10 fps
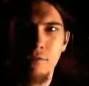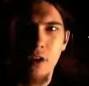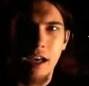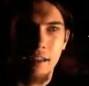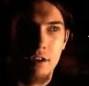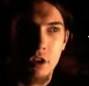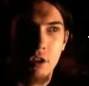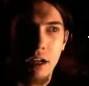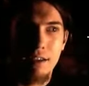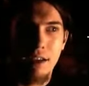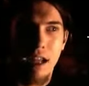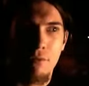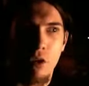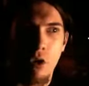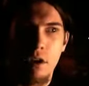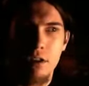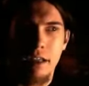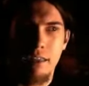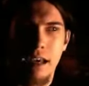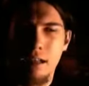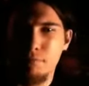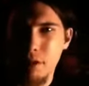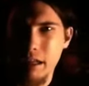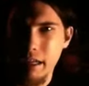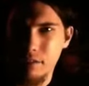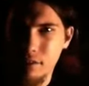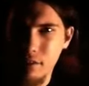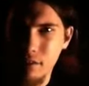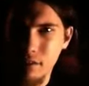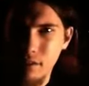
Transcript: the fact that it's a good idea to have laws like that in place.